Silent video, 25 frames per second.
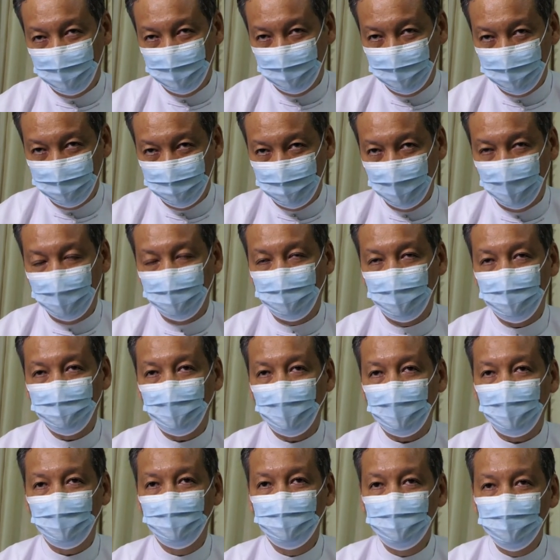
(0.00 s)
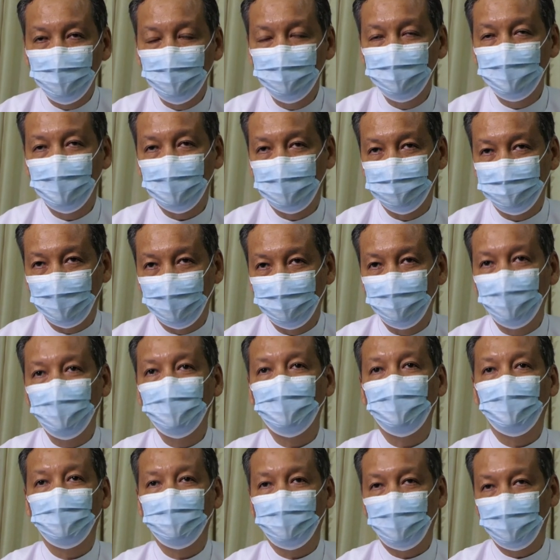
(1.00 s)
Pramad long two billion
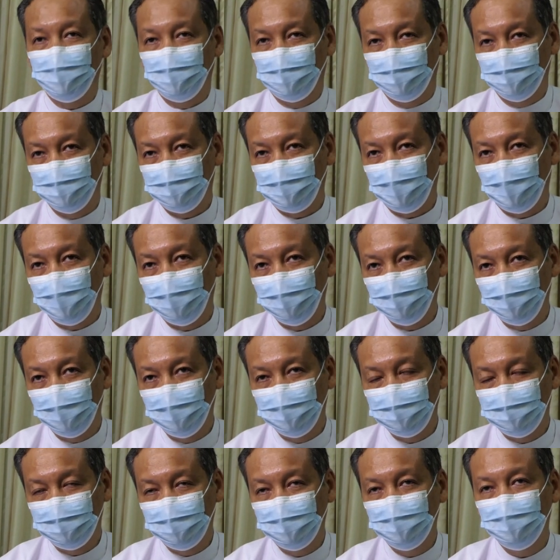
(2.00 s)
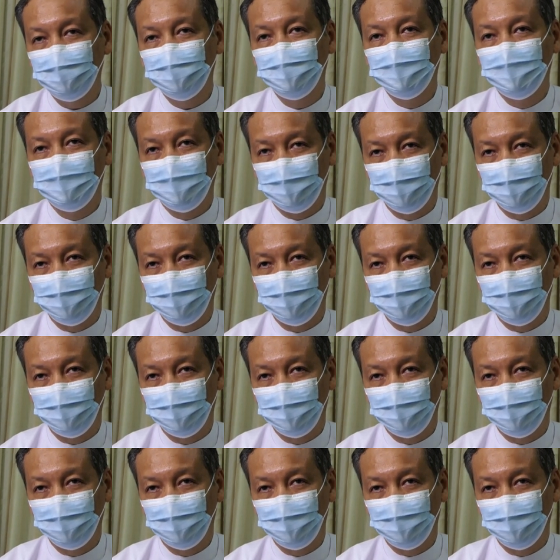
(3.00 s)
Puroma, no Kagwe, see,